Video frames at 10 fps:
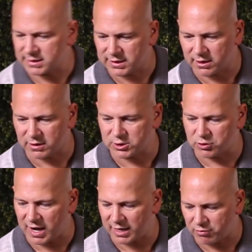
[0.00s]
they're a
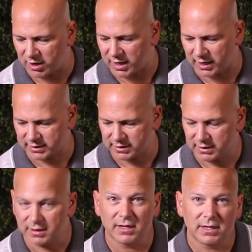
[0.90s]
dried product,
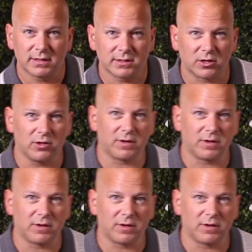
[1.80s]
so you